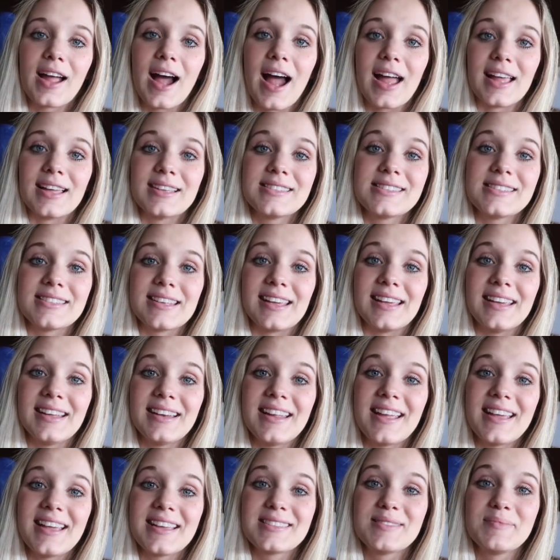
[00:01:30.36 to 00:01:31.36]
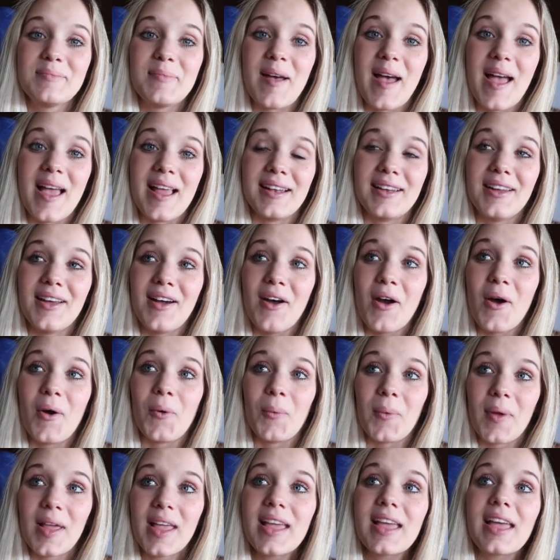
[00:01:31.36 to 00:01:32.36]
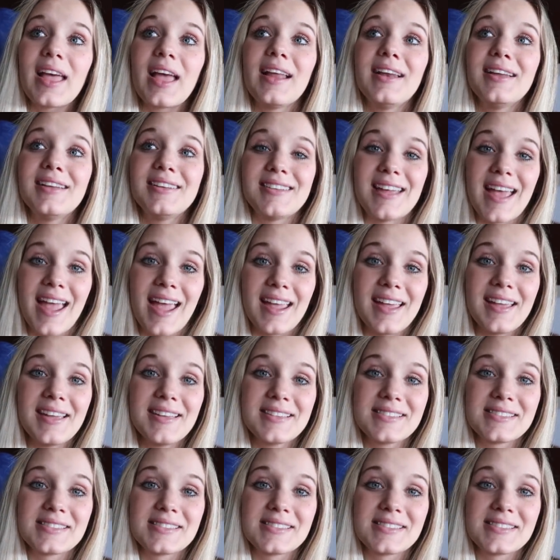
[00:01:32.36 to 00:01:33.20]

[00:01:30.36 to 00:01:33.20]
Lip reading: guys, it has been a week and a day